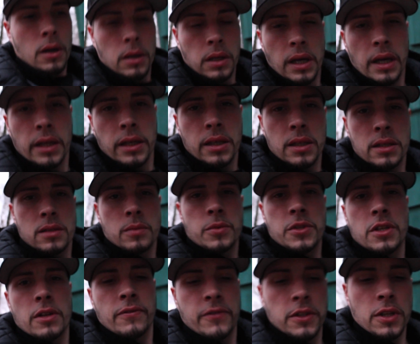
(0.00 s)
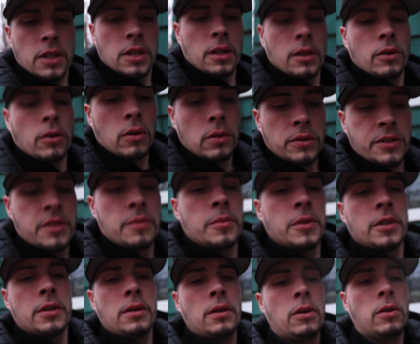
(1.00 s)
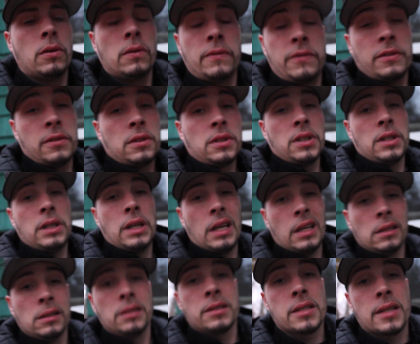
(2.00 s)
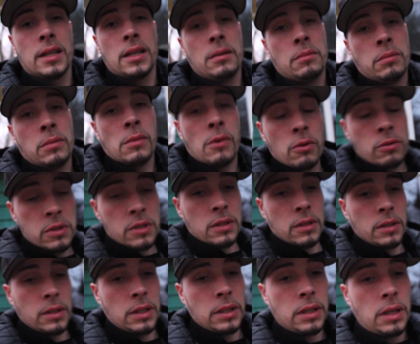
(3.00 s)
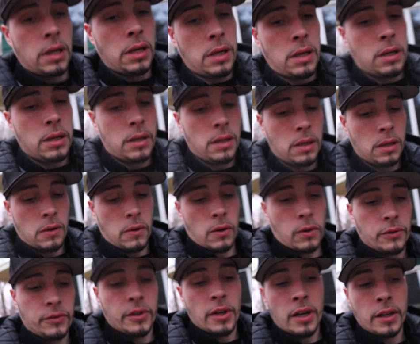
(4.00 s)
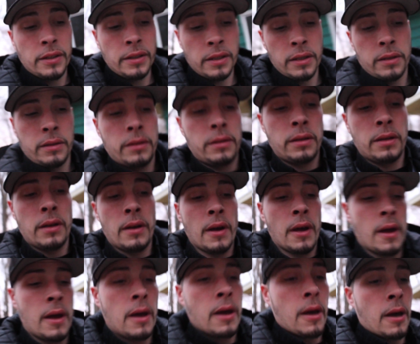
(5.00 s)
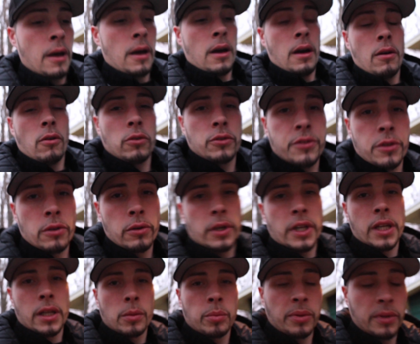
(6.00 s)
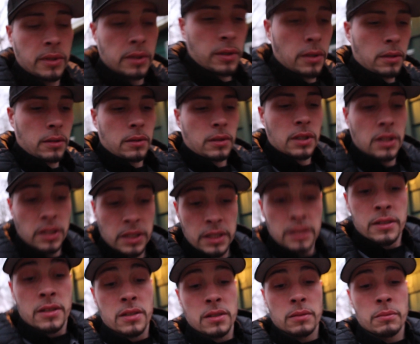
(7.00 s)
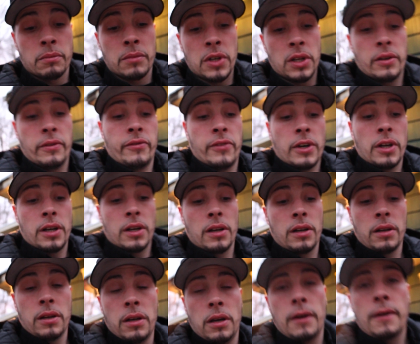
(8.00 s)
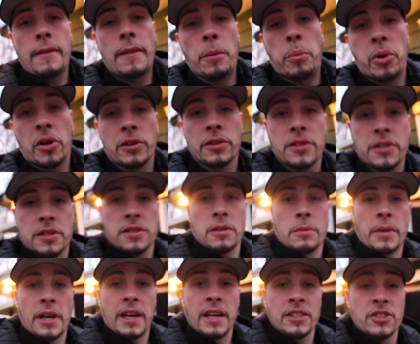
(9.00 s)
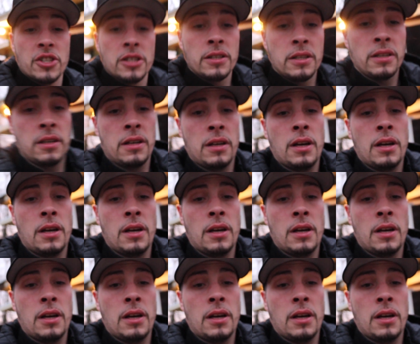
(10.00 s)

gotta get some stuff done on the Ultima. Hopefully at least get it mostly all done. Also I gotta clean some of the parts to my engine,